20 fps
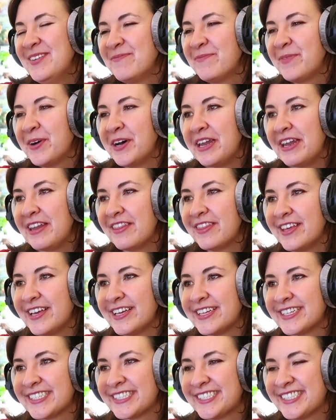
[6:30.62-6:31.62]
But
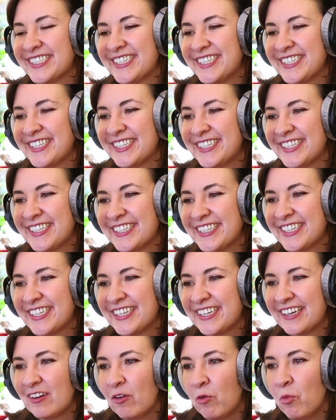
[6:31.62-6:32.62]
this,
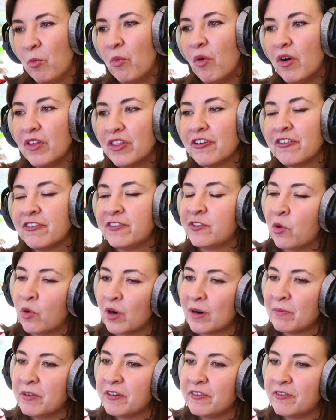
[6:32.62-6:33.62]
the
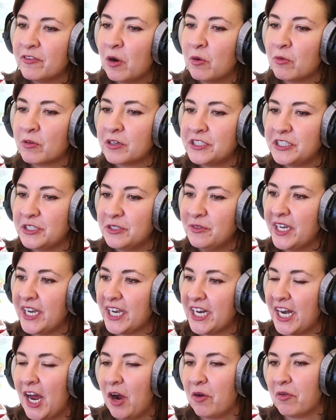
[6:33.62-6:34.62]
form of what we're doing
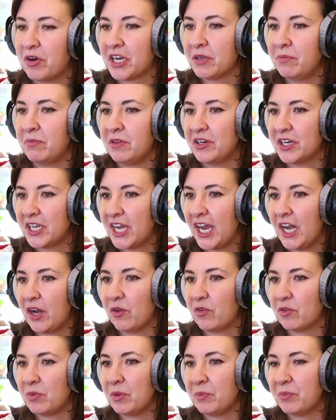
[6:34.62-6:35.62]
and how we're
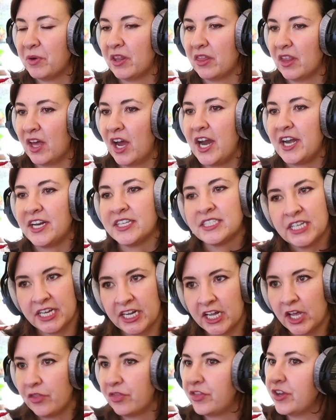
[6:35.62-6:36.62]
communicating with people online, it's
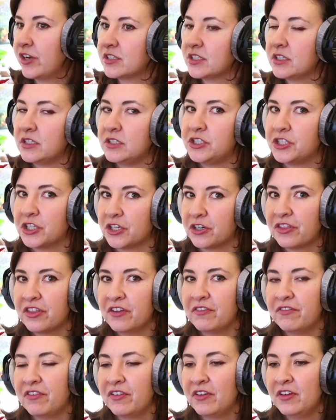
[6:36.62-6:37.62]
like there's a dearth
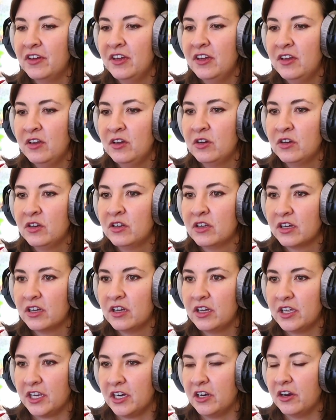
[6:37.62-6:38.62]
of,
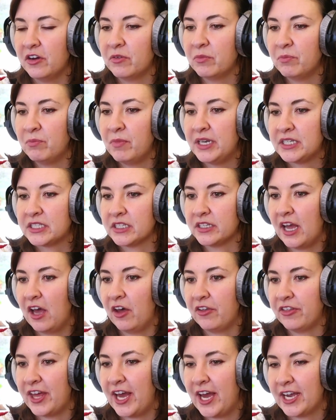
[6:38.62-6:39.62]
you know, mental
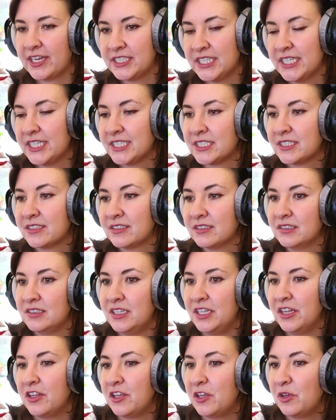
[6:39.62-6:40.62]
health access
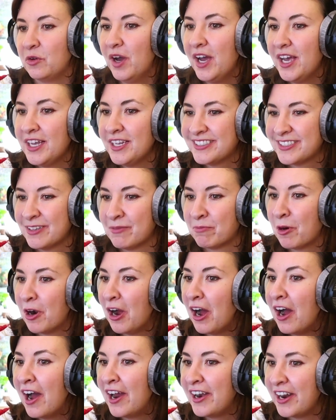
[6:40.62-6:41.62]
in the US,
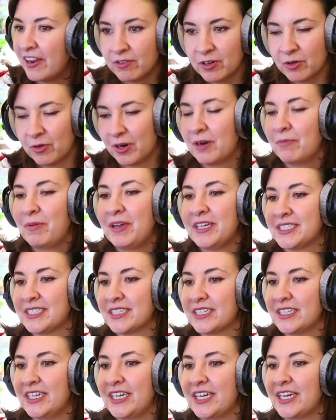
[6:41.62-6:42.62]
abroad, everywhere,
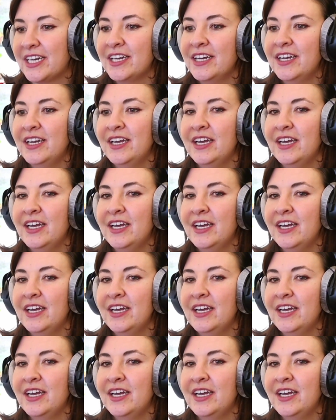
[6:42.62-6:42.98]
basically.